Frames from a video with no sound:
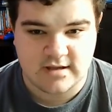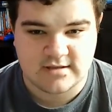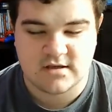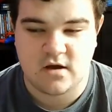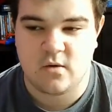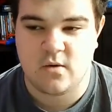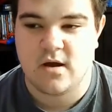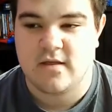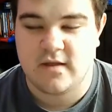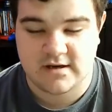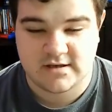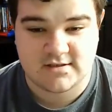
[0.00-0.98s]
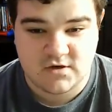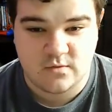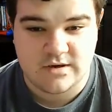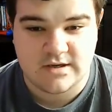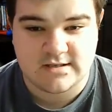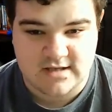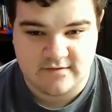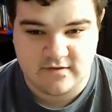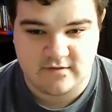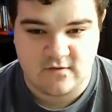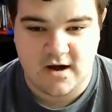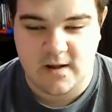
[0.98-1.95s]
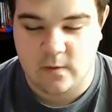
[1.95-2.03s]
So the next 2 weeks, every
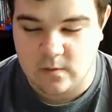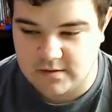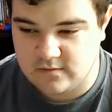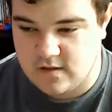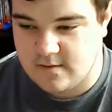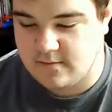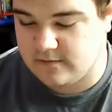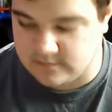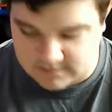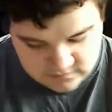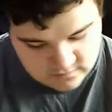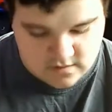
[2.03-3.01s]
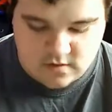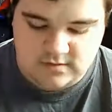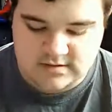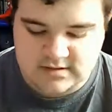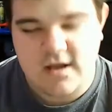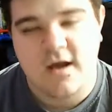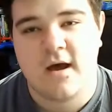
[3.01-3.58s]
Friday, I will be doing those.